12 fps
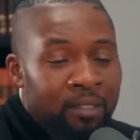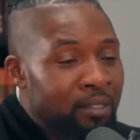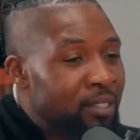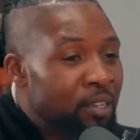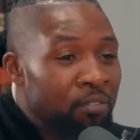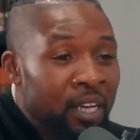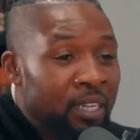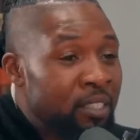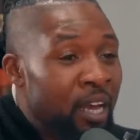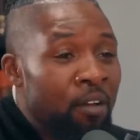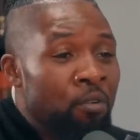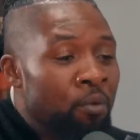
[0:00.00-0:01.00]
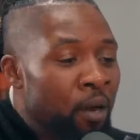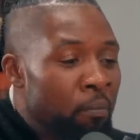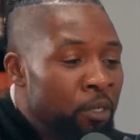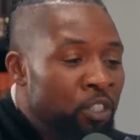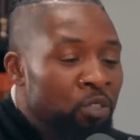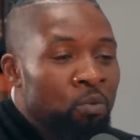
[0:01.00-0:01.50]
CVS, everywhere,
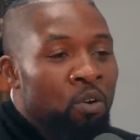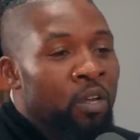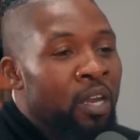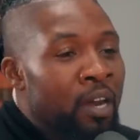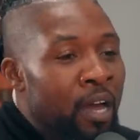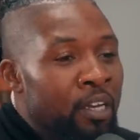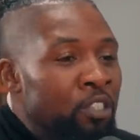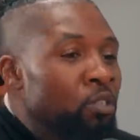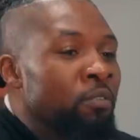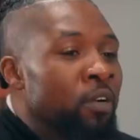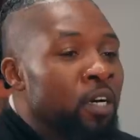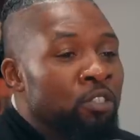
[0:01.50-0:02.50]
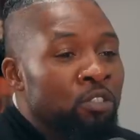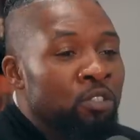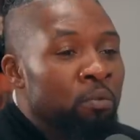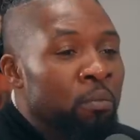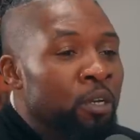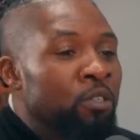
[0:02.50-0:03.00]
but you won't get 92 of
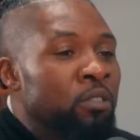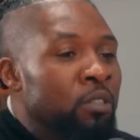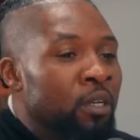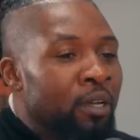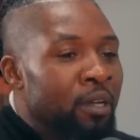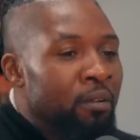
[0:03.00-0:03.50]
102 minerals